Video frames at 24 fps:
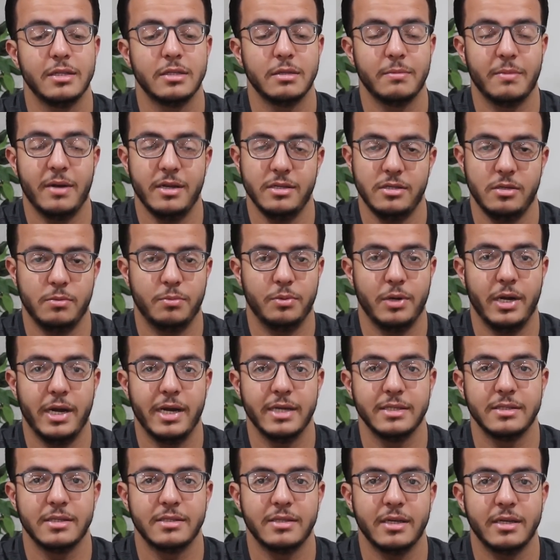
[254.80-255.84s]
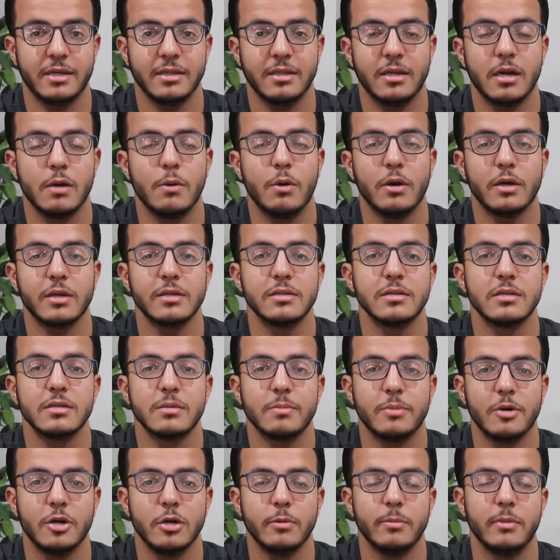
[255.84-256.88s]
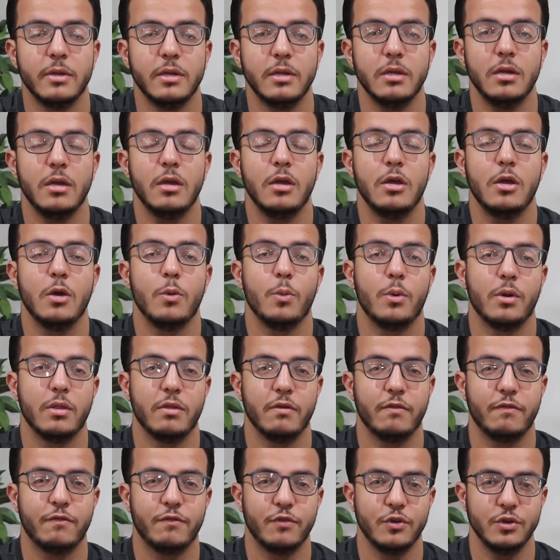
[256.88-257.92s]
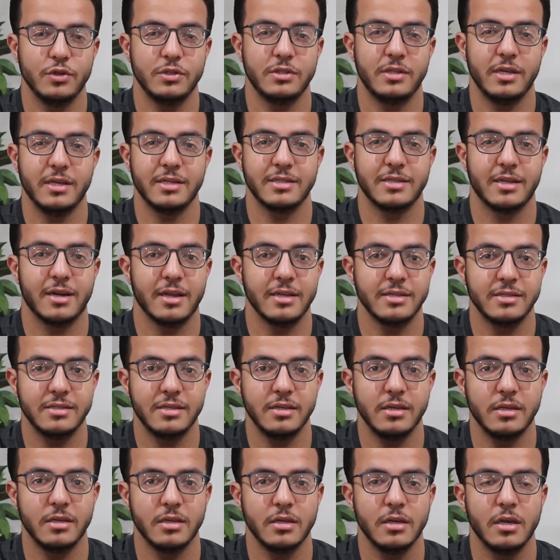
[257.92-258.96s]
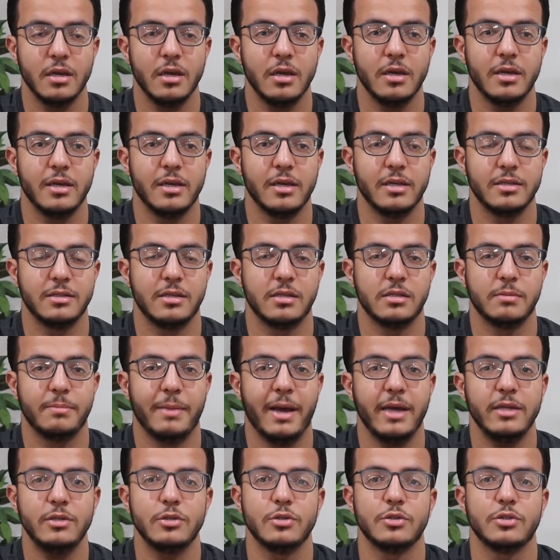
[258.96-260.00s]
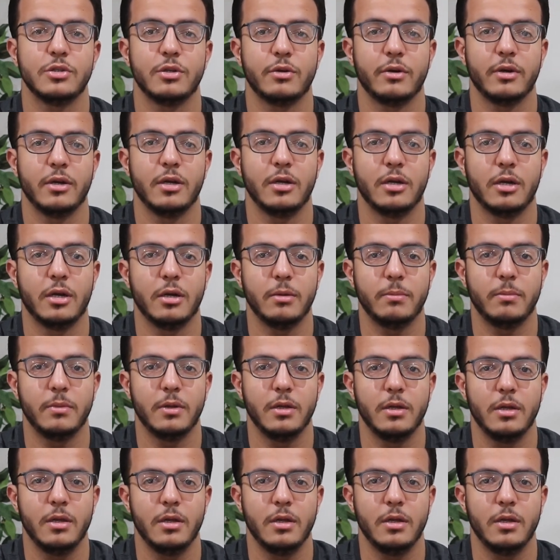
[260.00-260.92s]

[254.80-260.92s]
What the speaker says: To my surprise, the second that I walk into his apartment, one of the first things that I see is this bachelor's degree hung up.